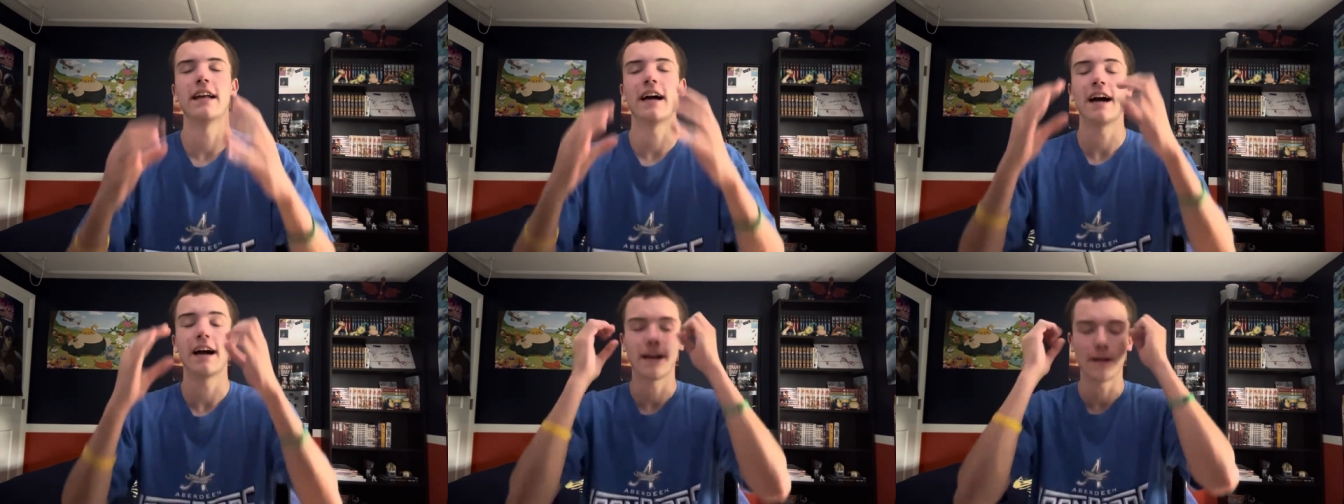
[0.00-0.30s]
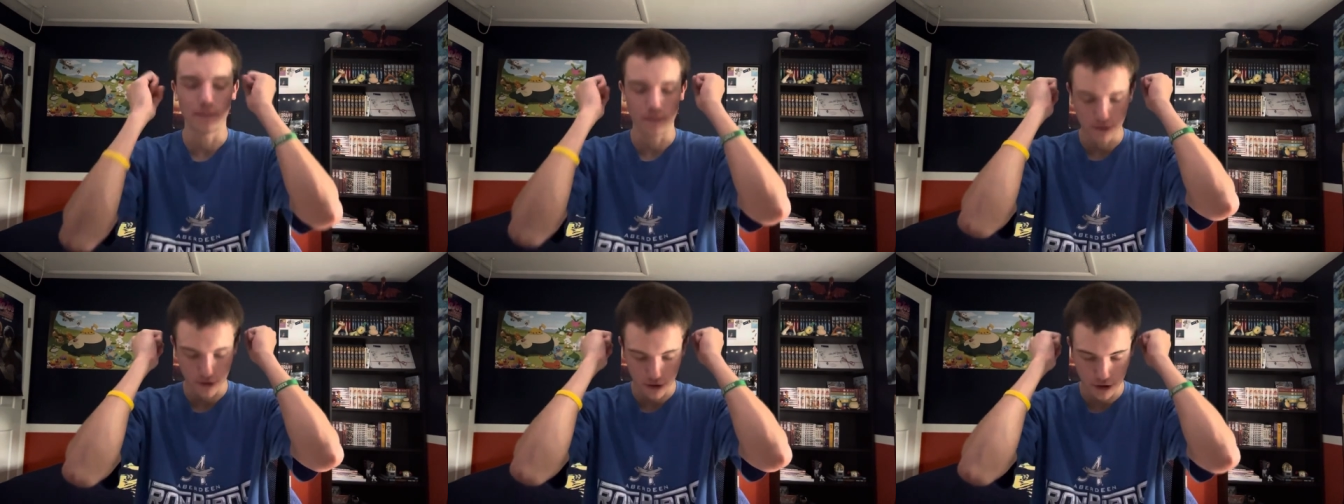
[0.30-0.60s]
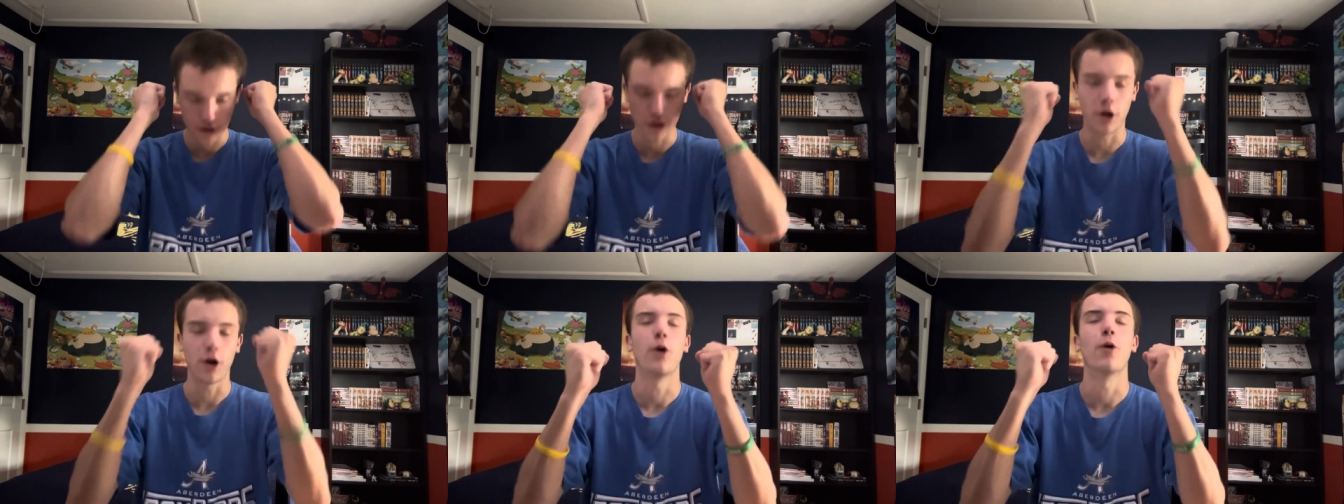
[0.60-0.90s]
I am
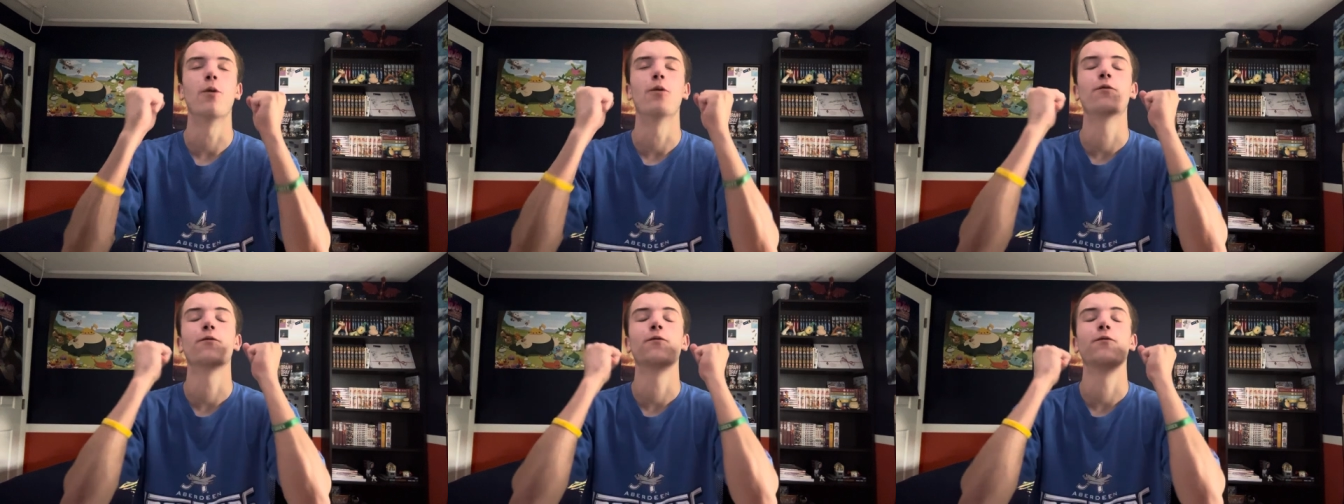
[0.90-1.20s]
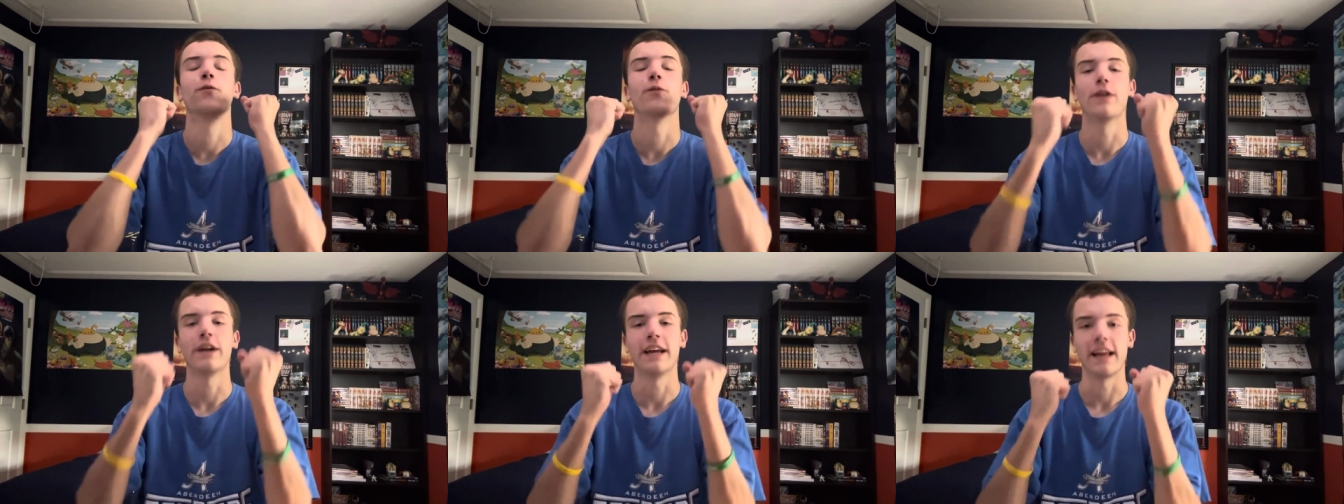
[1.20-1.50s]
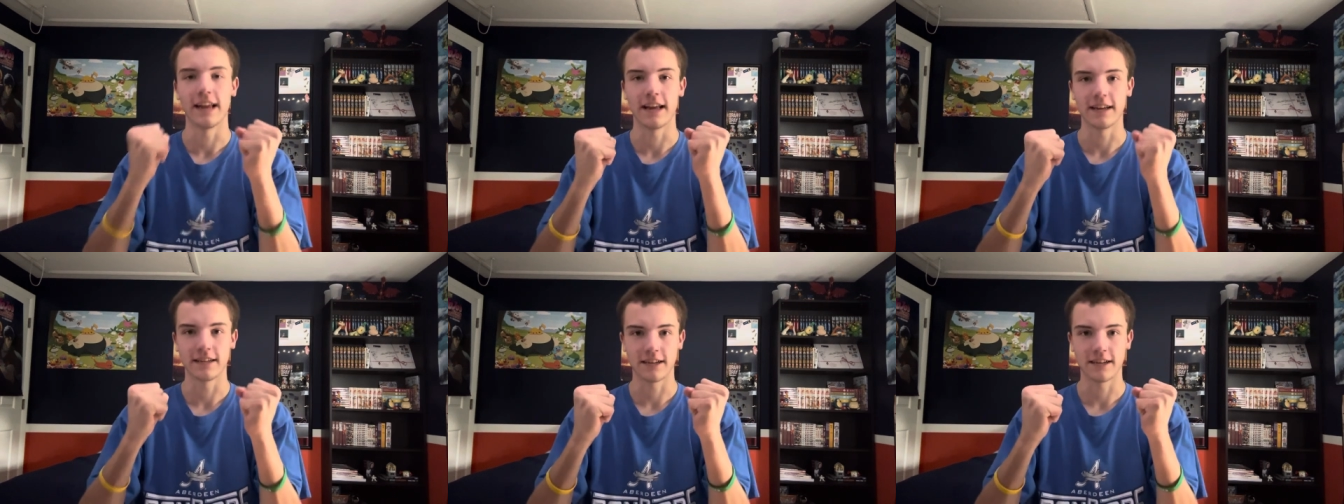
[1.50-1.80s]
so
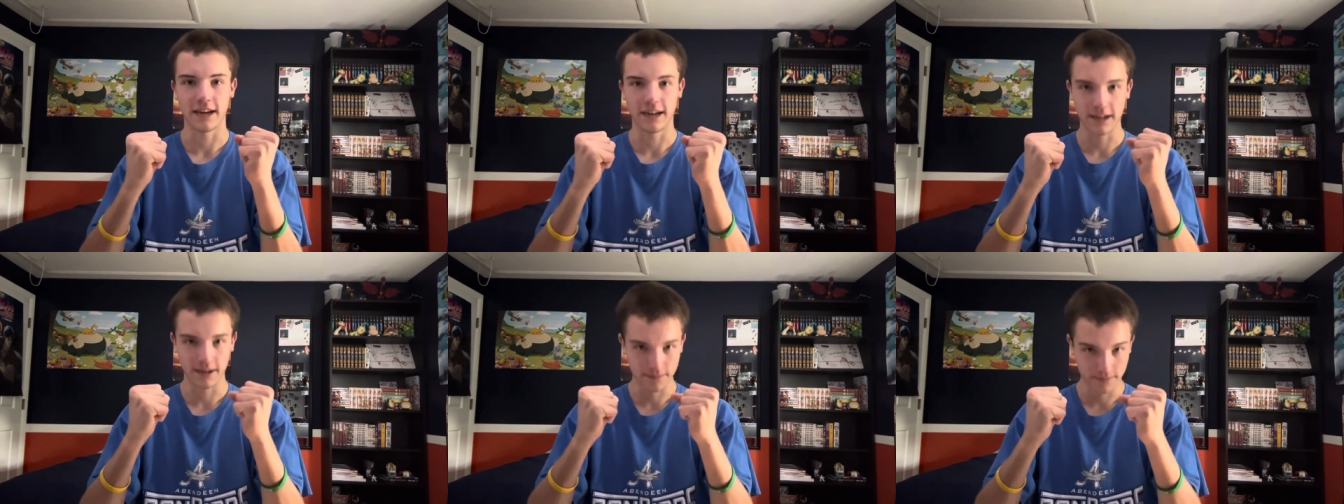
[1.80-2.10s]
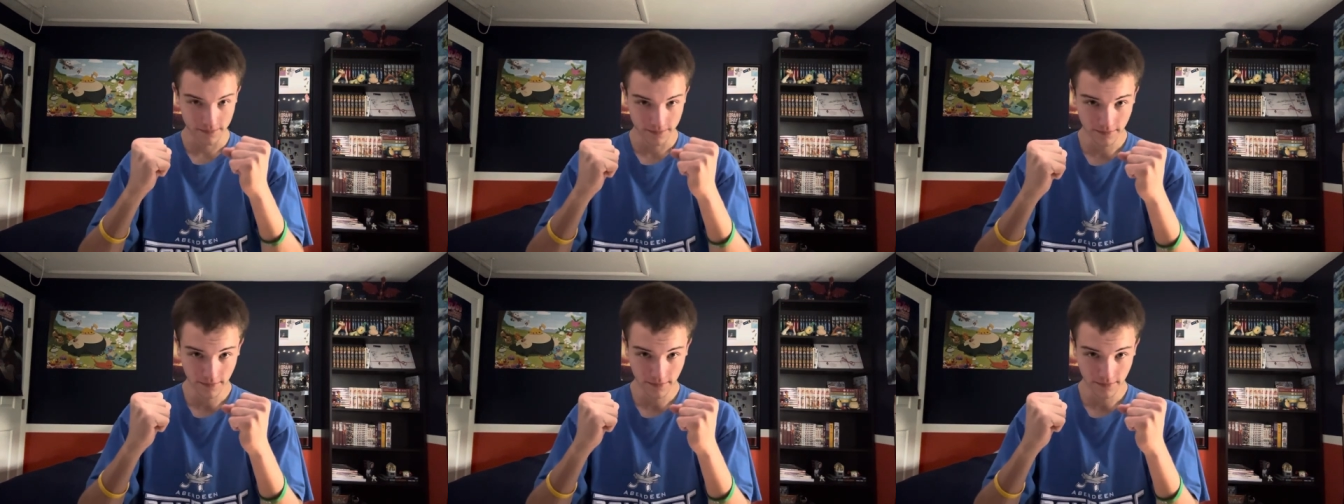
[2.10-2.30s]
freaking excited.